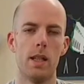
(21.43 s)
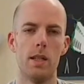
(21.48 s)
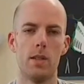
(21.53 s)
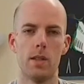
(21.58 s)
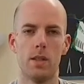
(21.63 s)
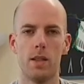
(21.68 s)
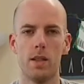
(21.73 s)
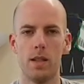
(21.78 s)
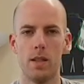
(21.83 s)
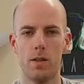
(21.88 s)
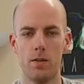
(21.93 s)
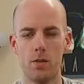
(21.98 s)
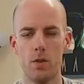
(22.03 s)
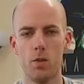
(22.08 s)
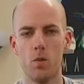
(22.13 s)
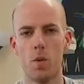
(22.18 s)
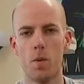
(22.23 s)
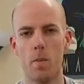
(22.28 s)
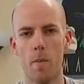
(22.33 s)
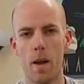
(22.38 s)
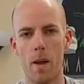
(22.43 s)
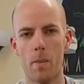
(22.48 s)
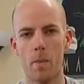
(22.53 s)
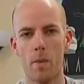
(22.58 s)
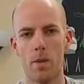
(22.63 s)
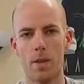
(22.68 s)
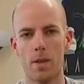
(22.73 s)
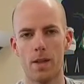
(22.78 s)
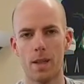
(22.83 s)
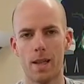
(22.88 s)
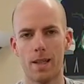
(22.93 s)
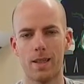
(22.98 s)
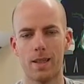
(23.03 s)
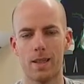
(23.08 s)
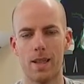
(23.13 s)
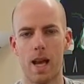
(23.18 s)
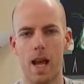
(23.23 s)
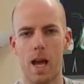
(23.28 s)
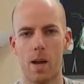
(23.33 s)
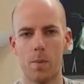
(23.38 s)
If you remember that that
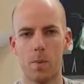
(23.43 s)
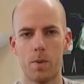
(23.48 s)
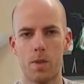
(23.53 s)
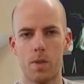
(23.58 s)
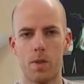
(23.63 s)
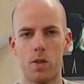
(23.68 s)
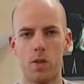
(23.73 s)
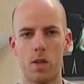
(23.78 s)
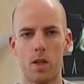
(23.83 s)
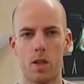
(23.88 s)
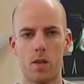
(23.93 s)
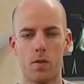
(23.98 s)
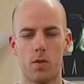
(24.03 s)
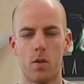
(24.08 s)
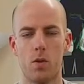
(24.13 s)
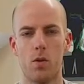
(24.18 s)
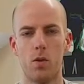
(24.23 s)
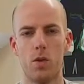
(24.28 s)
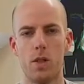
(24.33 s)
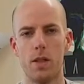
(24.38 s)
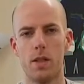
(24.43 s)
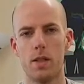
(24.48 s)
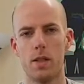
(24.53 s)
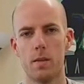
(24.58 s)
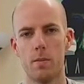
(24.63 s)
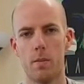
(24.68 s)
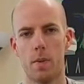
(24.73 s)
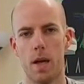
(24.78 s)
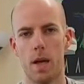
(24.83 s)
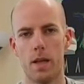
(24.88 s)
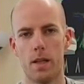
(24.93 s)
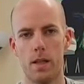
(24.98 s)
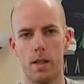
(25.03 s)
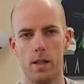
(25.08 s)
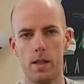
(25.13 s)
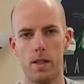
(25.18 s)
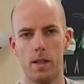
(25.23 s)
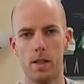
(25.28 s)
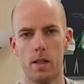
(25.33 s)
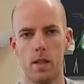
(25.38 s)
can happen, that you can have good days and bad
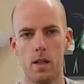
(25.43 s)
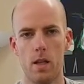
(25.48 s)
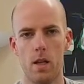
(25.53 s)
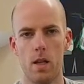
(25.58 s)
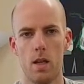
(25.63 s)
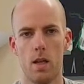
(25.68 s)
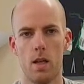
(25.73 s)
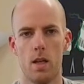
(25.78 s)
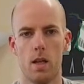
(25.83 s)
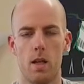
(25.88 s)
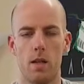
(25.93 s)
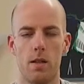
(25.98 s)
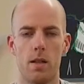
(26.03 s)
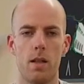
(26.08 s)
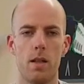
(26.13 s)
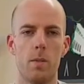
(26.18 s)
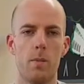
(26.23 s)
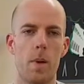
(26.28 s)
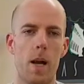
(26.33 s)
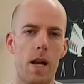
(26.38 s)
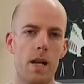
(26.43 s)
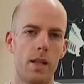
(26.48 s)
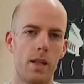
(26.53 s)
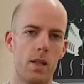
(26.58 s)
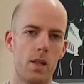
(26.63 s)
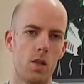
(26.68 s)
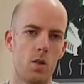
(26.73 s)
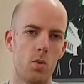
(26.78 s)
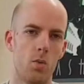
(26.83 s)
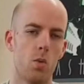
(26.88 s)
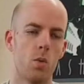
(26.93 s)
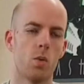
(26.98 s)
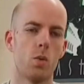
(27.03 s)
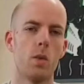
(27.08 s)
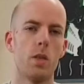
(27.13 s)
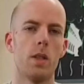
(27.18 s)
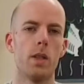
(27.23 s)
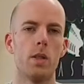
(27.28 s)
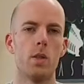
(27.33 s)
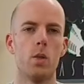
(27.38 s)
days, then the bad days won't
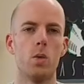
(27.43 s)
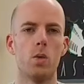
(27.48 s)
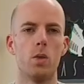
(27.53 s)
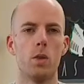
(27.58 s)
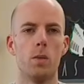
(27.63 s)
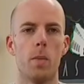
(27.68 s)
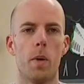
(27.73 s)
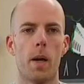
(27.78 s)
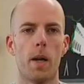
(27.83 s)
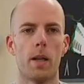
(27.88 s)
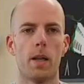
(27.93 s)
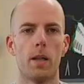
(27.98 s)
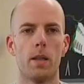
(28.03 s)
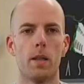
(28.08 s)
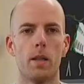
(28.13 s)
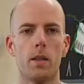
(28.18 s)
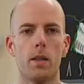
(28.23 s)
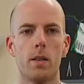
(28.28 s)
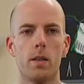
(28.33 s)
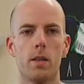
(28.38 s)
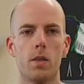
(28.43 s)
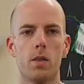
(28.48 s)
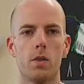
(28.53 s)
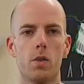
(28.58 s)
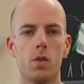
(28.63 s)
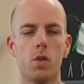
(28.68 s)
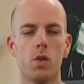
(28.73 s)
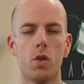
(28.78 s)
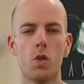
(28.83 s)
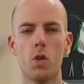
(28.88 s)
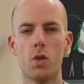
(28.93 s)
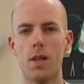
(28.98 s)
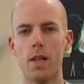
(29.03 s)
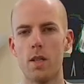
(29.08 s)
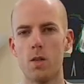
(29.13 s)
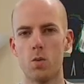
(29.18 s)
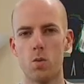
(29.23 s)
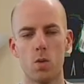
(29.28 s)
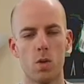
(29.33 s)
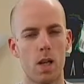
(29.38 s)
really hold you back. So the good
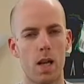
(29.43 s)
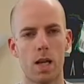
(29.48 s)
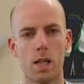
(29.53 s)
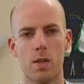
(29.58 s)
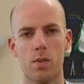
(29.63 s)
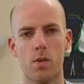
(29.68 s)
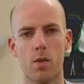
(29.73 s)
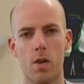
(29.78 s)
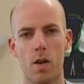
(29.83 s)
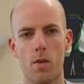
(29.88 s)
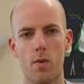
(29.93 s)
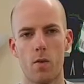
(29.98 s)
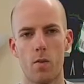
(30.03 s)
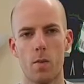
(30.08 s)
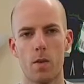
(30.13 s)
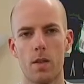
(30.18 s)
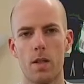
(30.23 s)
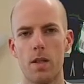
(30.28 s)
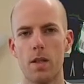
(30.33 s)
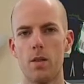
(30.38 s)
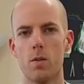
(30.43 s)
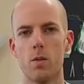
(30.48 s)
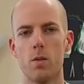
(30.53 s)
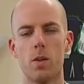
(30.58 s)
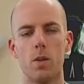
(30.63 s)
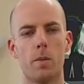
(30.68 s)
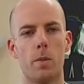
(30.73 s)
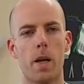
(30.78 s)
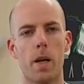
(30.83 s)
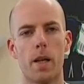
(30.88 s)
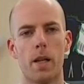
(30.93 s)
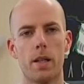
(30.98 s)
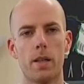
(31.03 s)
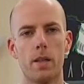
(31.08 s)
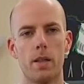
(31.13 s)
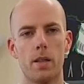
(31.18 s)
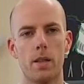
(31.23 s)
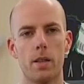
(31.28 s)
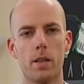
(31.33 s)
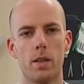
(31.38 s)
days won't last forever, but neither will the bad.
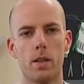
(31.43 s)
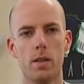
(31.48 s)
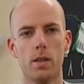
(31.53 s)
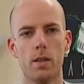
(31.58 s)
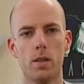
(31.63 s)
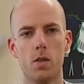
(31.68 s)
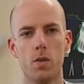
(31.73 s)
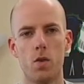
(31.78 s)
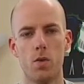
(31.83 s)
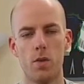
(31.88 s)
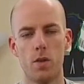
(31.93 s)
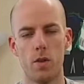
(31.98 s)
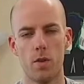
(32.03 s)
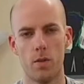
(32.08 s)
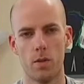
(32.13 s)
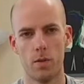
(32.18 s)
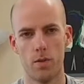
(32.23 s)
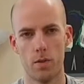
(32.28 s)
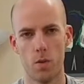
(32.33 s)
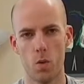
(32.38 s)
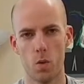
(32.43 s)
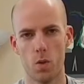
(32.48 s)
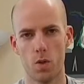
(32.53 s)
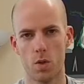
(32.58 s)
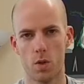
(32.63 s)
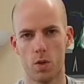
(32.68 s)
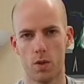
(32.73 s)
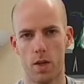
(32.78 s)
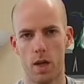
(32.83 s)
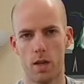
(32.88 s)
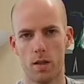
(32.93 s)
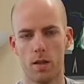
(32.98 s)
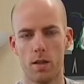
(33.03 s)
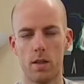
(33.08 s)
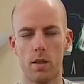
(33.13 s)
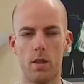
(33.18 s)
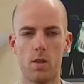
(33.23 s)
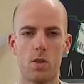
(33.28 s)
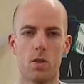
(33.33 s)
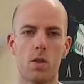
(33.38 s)
So if you can focus on that,
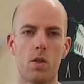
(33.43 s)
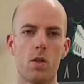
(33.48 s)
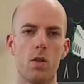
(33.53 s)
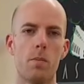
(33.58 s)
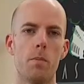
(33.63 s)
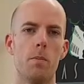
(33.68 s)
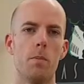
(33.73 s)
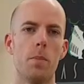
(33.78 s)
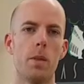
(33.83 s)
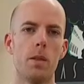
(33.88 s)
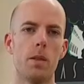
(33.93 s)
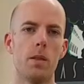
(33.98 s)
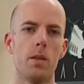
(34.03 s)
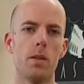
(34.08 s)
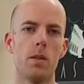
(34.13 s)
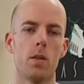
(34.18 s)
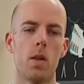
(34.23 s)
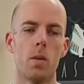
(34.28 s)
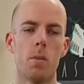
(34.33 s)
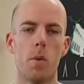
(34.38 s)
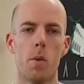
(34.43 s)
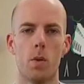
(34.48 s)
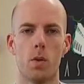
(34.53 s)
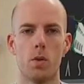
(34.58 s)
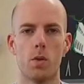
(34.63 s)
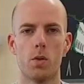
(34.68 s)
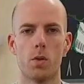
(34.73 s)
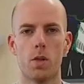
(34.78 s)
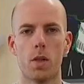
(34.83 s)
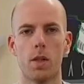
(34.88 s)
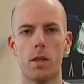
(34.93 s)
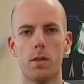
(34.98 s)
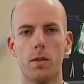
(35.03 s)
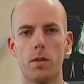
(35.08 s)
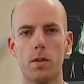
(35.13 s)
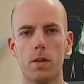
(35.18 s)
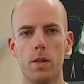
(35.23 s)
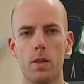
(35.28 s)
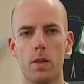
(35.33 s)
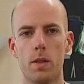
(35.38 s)
then you can start to build upon yourself.